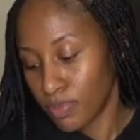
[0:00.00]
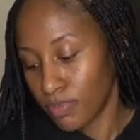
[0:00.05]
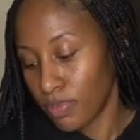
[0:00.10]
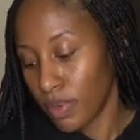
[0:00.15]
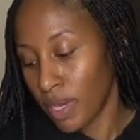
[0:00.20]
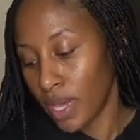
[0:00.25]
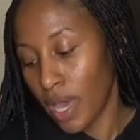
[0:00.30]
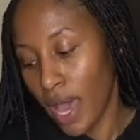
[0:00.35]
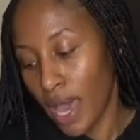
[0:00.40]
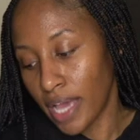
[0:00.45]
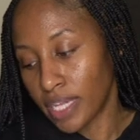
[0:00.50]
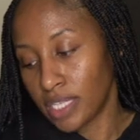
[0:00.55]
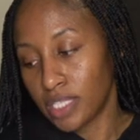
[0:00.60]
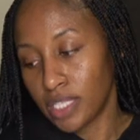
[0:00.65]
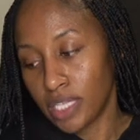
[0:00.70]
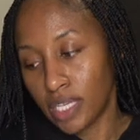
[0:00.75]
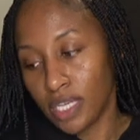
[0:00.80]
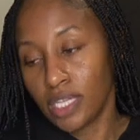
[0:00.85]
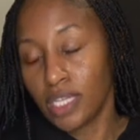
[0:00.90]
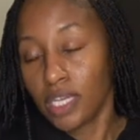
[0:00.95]
But I
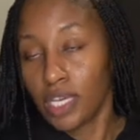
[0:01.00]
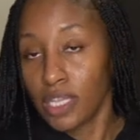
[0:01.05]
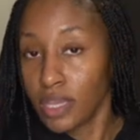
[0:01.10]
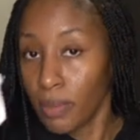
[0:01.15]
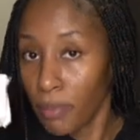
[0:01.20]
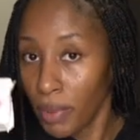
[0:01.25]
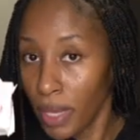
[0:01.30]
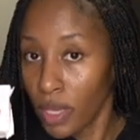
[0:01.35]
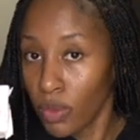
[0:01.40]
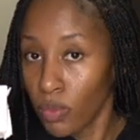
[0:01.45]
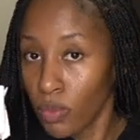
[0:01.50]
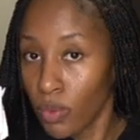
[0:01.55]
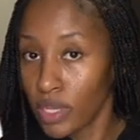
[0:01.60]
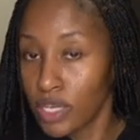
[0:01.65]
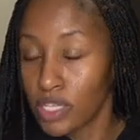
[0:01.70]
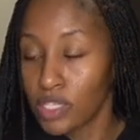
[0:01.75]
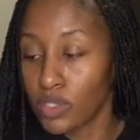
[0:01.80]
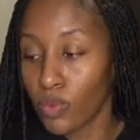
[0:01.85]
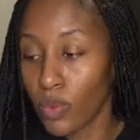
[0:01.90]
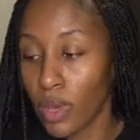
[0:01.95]
did get the pink one
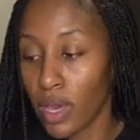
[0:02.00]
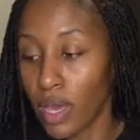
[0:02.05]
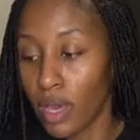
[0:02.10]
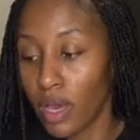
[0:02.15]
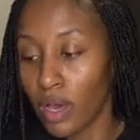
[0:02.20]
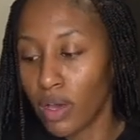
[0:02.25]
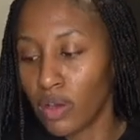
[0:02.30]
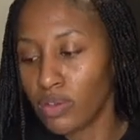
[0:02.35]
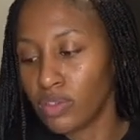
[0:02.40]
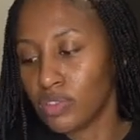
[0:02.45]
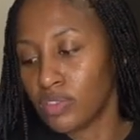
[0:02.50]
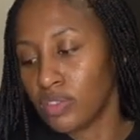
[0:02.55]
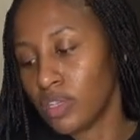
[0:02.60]
as well.